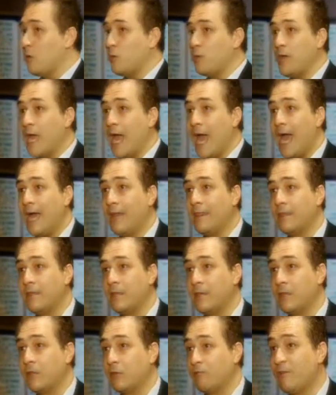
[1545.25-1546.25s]
We had
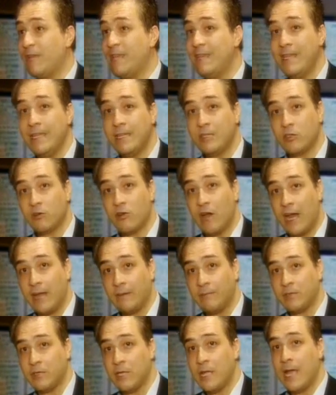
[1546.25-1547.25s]
the reading
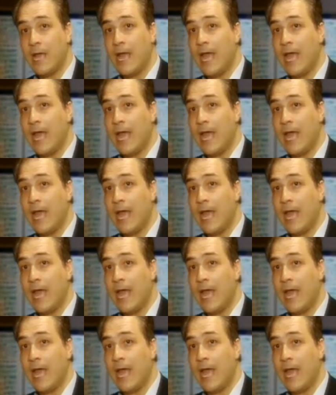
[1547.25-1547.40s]
scribes